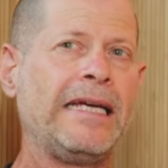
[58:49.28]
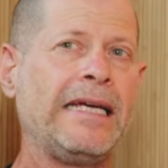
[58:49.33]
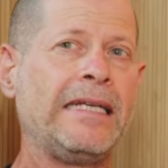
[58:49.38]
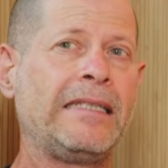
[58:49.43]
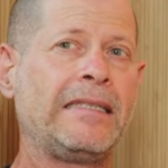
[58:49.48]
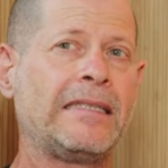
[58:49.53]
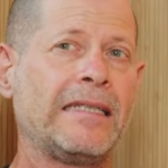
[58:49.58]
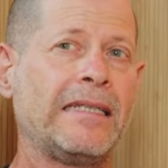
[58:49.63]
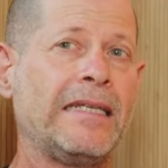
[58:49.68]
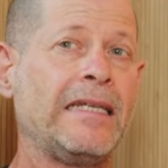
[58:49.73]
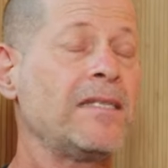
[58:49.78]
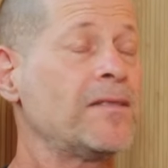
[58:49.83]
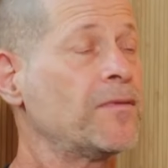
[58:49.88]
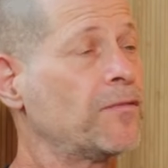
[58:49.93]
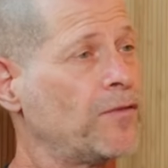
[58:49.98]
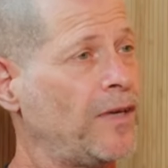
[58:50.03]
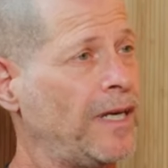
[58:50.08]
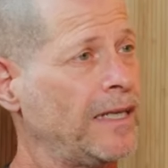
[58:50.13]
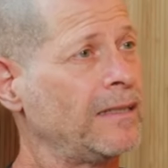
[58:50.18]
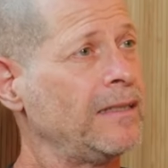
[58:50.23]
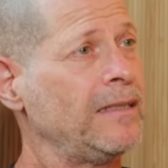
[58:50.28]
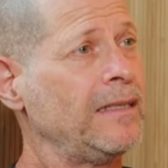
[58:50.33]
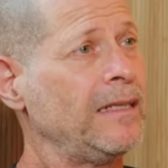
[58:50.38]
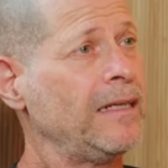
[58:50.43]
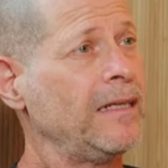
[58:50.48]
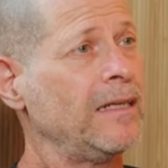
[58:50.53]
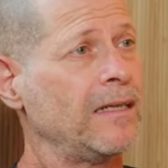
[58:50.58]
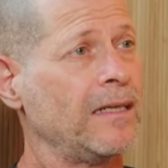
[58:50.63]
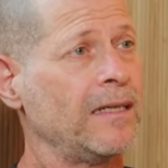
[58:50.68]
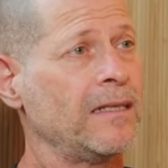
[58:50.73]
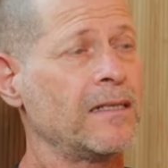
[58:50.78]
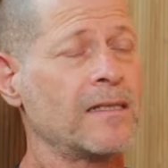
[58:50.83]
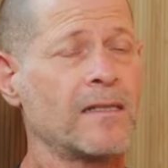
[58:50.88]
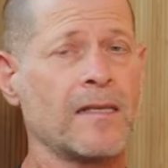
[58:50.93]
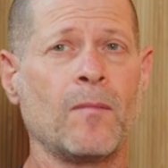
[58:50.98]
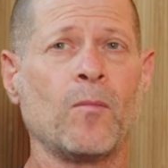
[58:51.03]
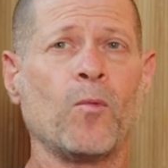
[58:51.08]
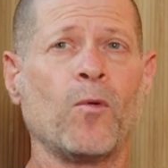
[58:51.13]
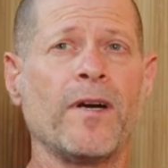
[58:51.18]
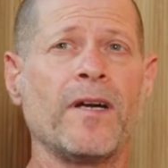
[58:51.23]
It is frightening in
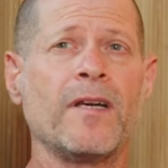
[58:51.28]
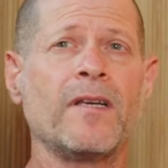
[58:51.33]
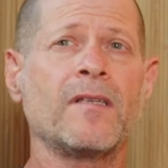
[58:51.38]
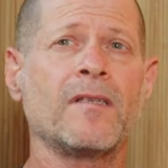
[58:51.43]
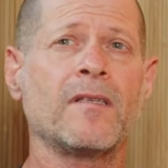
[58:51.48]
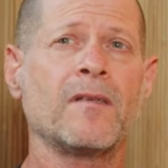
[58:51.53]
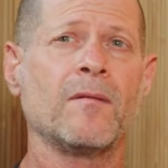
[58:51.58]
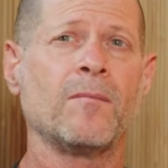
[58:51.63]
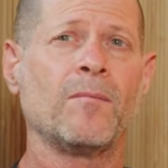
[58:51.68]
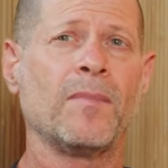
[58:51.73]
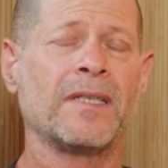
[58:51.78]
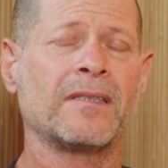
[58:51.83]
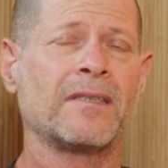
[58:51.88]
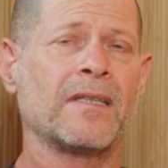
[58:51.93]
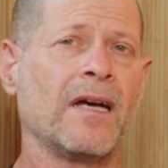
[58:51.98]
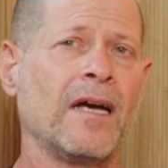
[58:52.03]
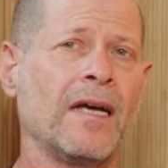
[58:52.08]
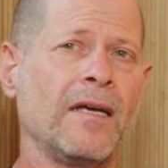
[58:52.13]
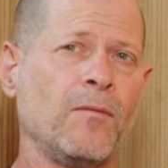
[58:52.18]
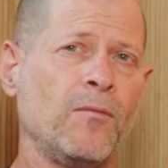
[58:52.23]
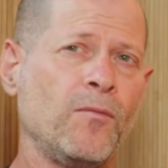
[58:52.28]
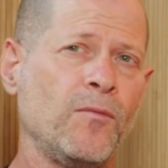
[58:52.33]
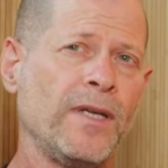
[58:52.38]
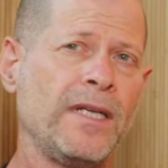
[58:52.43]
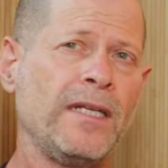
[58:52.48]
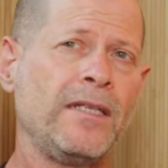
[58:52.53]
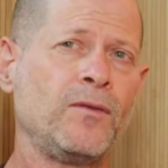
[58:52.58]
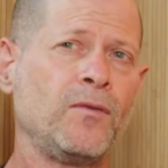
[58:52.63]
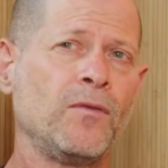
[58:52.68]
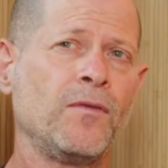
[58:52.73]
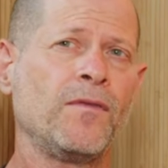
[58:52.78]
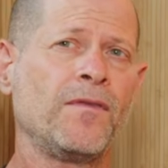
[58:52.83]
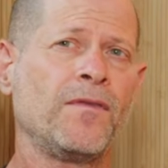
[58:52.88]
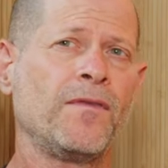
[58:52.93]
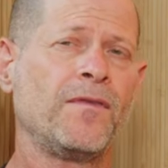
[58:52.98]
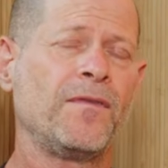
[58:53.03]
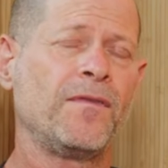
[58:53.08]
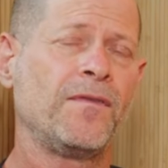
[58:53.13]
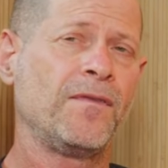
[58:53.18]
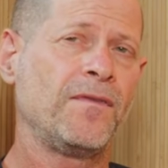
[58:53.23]
some ways, but I really do
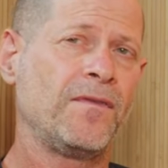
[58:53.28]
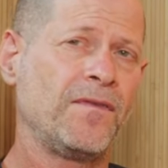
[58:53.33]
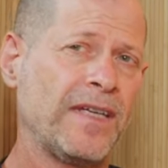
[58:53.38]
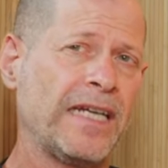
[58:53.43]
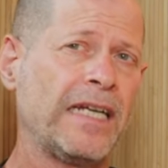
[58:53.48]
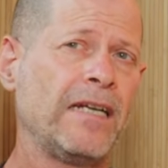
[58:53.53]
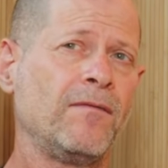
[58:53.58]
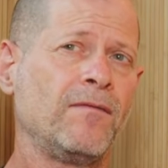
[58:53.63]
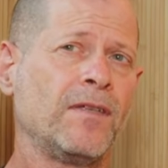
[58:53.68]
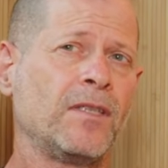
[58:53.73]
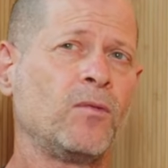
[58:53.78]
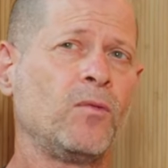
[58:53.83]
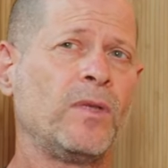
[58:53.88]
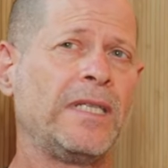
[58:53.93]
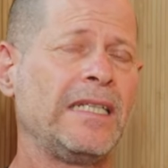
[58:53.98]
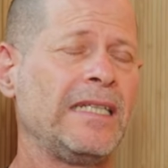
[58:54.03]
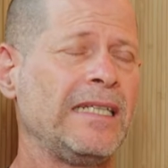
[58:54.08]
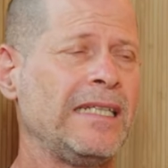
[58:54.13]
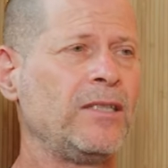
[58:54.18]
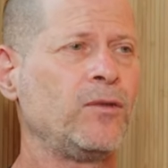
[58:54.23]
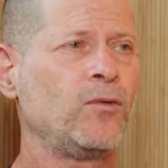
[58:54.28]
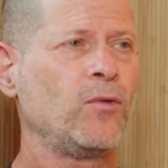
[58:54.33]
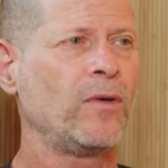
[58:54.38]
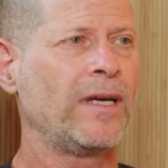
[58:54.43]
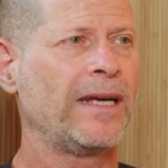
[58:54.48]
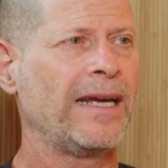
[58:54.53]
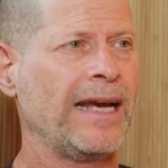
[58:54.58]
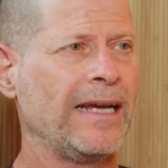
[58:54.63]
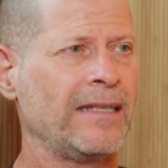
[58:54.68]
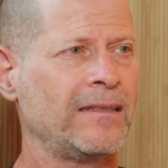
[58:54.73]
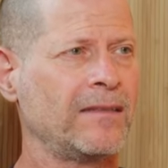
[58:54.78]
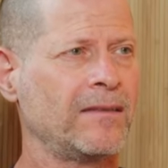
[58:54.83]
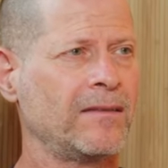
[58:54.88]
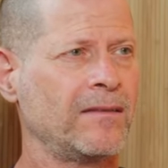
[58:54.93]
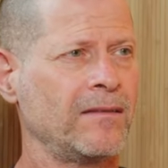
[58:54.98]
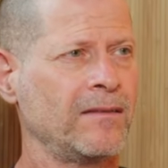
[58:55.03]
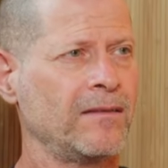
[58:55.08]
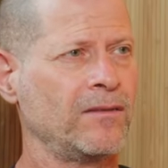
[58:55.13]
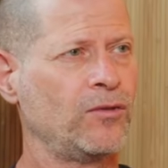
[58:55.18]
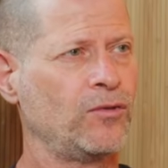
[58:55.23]
feel that we need to
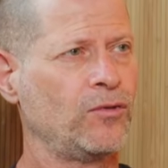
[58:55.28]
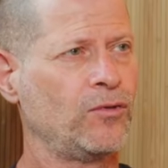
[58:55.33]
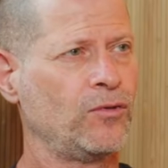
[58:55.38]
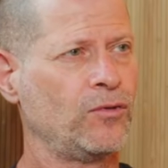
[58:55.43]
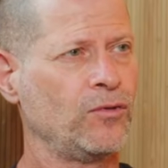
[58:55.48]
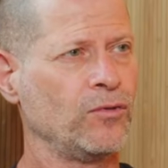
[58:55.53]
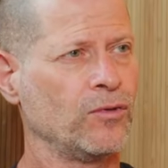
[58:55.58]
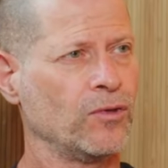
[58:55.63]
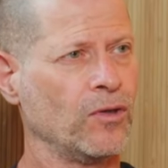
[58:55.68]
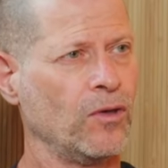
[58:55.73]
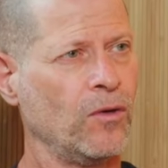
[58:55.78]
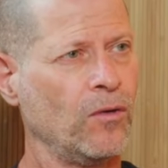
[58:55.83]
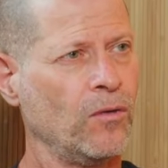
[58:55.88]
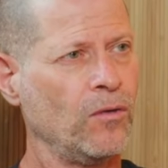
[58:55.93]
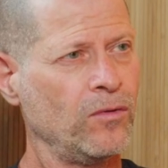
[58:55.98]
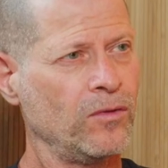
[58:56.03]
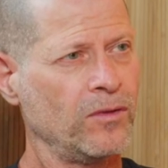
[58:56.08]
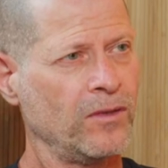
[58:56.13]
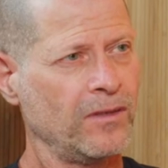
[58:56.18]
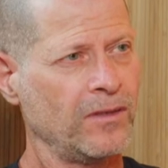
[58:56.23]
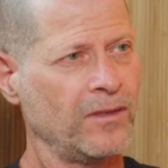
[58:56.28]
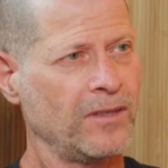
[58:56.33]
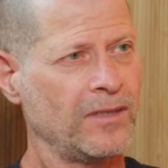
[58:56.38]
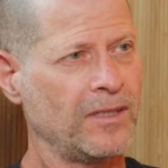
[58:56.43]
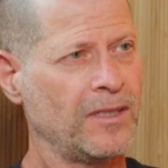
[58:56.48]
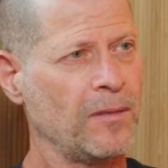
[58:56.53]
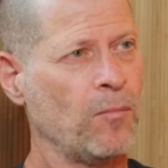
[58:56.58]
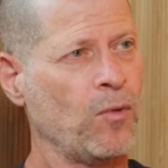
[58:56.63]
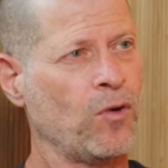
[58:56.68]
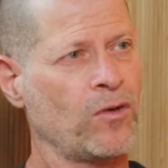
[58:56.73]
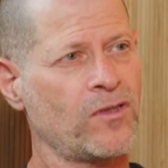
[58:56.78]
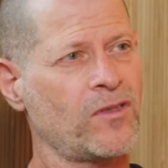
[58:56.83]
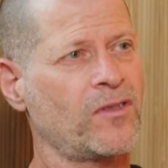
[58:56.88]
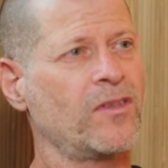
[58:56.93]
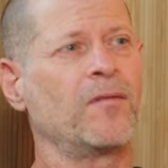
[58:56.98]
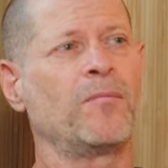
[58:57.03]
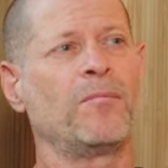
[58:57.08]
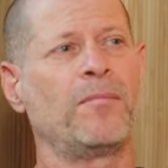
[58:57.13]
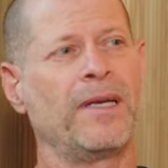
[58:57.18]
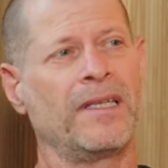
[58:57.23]
get to know the
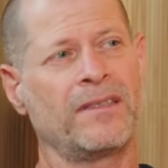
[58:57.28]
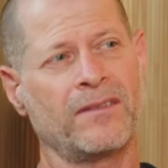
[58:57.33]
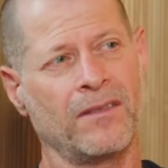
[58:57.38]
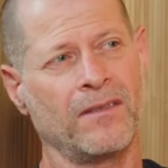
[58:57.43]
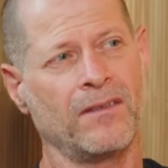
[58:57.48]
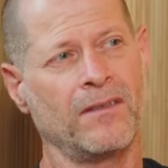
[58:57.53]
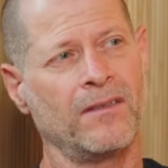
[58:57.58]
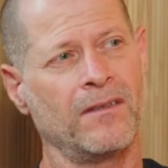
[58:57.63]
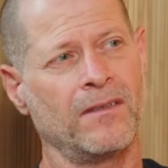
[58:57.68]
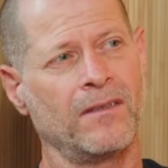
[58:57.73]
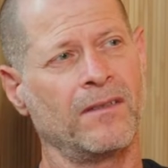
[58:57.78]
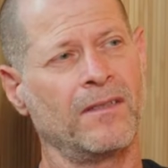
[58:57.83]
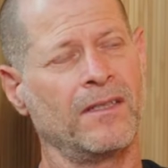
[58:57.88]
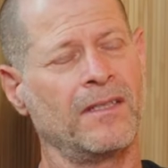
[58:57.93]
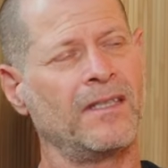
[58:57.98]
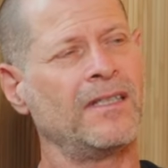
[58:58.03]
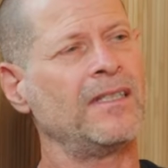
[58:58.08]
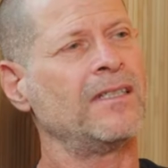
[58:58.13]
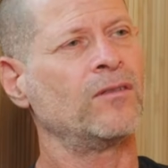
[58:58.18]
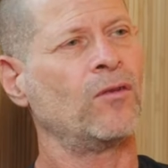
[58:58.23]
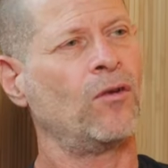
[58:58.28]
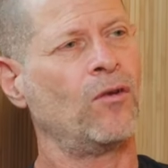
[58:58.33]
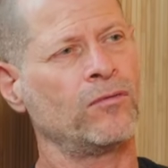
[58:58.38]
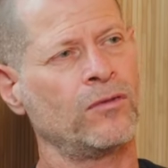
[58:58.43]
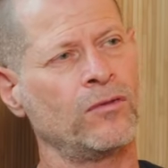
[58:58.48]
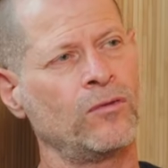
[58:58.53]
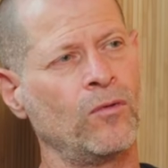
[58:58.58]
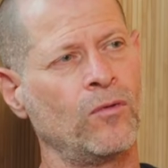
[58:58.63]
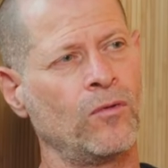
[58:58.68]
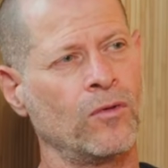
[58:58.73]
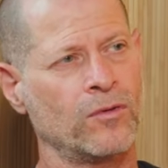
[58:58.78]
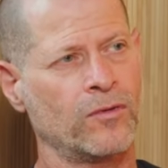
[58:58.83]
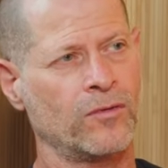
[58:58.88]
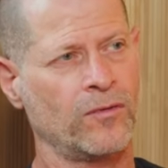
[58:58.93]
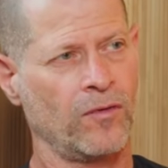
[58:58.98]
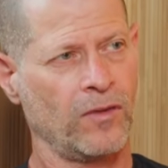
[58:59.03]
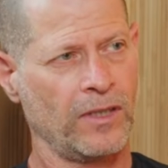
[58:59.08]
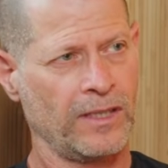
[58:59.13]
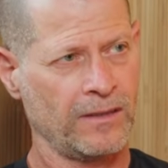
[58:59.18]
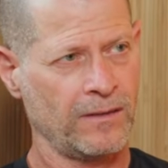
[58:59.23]
monster better in order to
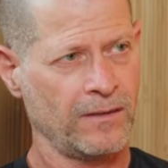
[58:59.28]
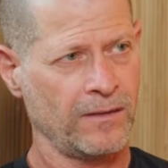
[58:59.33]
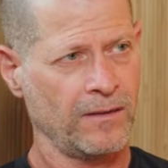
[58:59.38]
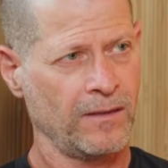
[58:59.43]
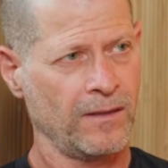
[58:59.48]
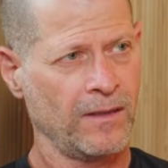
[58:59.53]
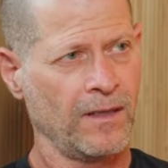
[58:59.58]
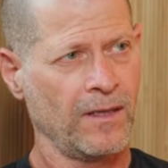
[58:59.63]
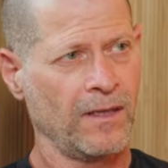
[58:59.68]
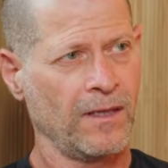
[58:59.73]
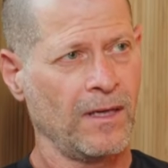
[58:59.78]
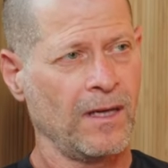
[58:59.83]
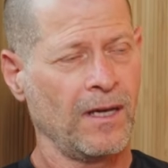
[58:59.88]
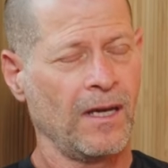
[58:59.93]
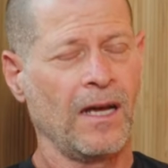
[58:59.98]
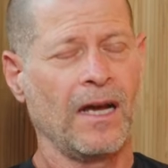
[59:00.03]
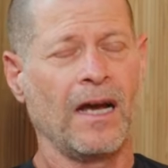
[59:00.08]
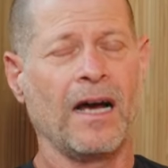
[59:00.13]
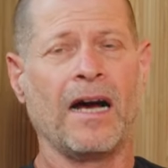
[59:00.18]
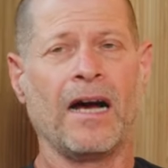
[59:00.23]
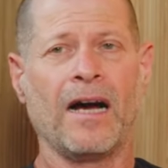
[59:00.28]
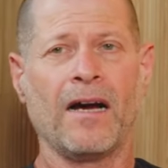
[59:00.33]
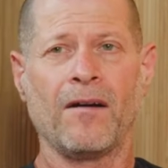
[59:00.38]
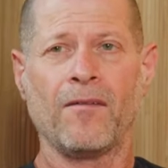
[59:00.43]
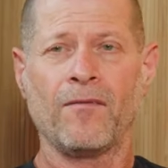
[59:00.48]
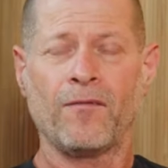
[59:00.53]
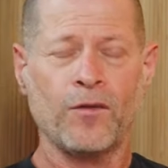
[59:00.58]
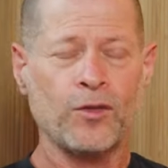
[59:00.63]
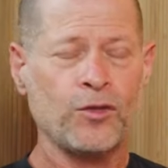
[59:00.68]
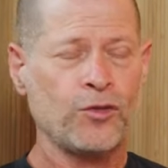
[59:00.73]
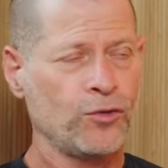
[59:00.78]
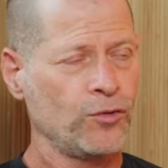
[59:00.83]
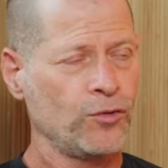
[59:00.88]
control it for